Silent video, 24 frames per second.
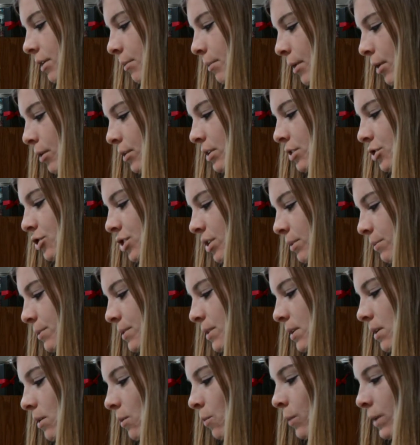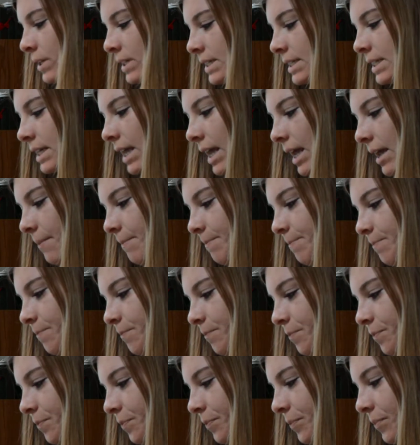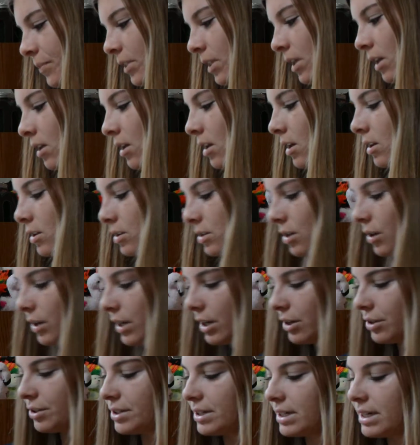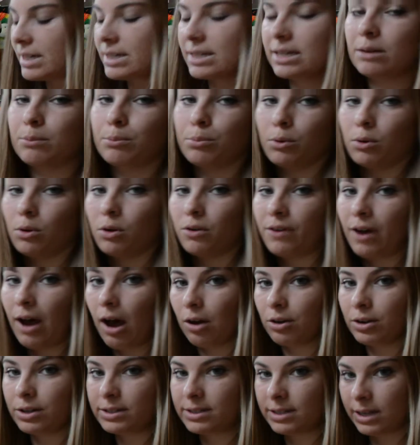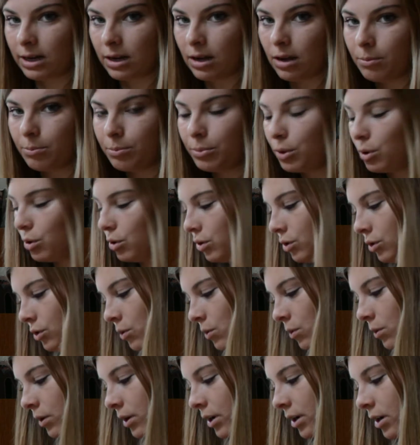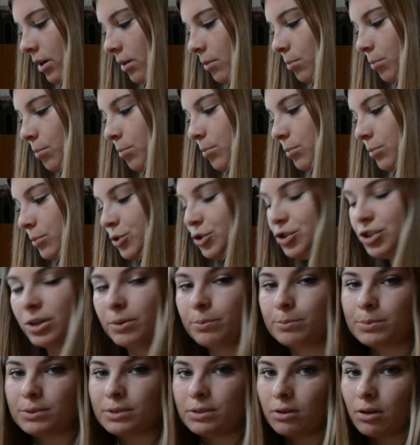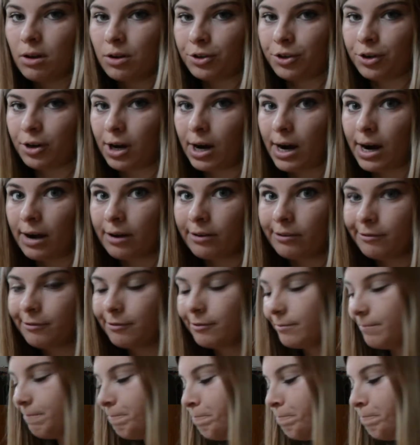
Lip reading: opponent's ships wins the game. So here's an example of how to set up your ships on your graph.